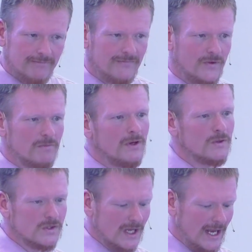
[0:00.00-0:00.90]
for
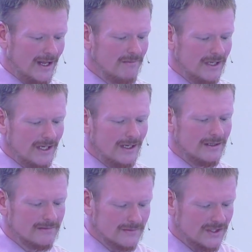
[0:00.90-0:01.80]
most can't
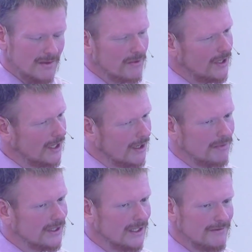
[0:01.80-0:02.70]
be separated
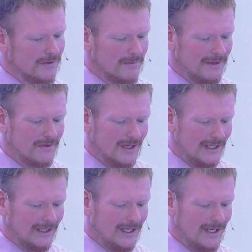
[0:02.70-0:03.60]
completely from everyday
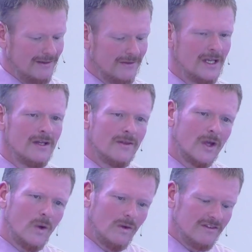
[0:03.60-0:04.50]
life, the
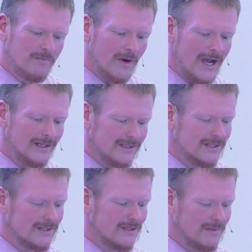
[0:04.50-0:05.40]
goal of
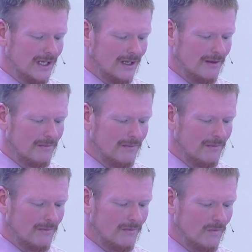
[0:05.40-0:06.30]
practice is to
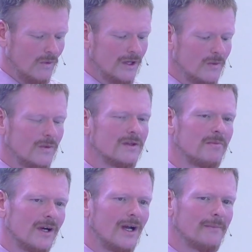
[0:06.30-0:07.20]
become one with
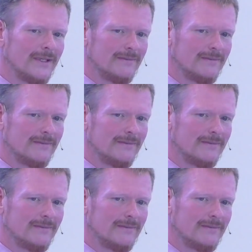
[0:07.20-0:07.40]
Brahman.